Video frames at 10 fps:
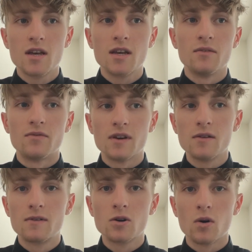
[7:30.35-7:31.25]
in
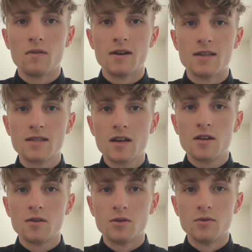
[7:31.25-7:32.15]
favor of his
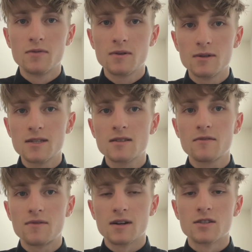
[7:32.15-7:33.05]
nephew
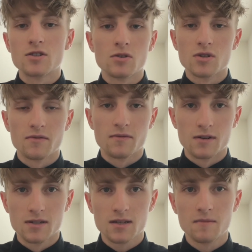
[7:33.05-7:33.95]
Franz Joseph I.